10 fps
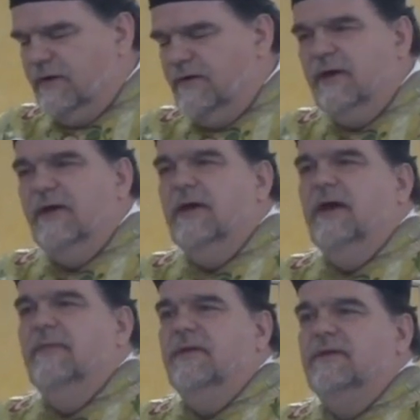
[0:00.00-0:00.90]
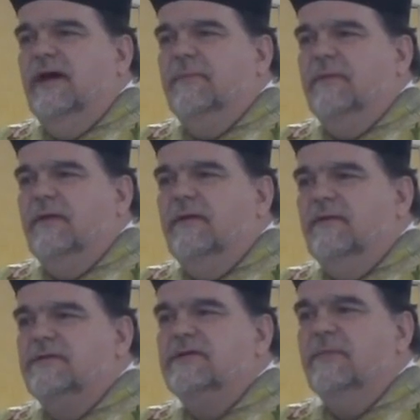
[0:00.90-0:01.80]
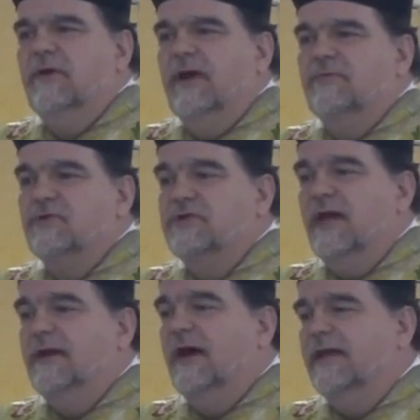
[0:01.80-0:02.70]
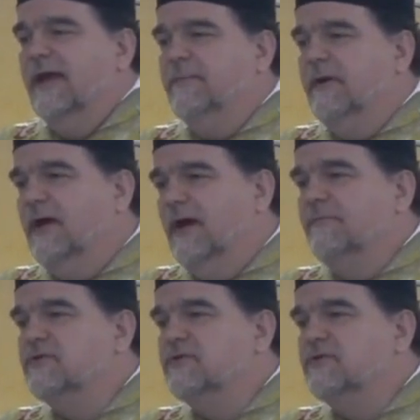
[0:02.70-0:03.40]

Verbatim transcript: Uh, At that time, the, the seminary, which was yet not yet begun,